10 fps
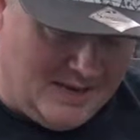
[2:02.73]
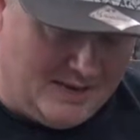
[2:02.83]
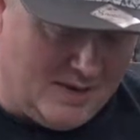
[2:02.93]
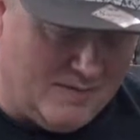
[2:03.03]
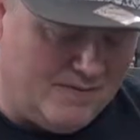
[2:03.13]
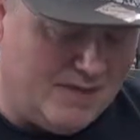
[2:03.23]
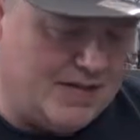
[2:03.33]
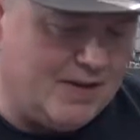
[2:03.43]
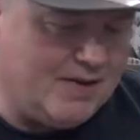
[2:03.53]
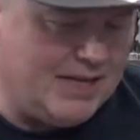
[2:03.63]
So
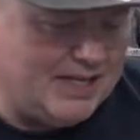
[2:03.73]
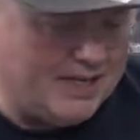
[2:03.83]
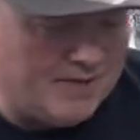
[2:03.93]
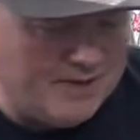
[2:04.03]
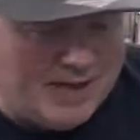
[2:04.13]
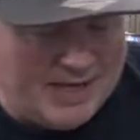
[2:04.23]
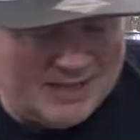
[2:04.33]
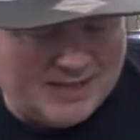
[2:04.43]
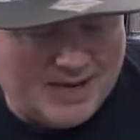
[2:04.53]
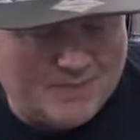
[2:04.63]
really I don't need another
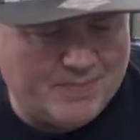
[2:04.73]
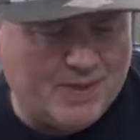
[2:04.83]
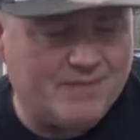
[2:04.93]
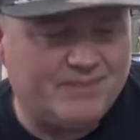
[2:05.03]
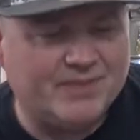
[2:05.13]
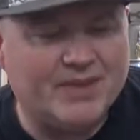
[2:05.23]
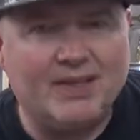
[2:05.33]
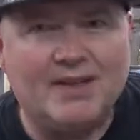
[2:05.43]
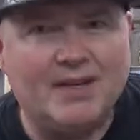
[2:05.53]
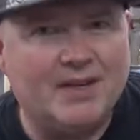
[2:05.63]
headset, but
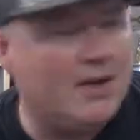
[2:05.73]
I don't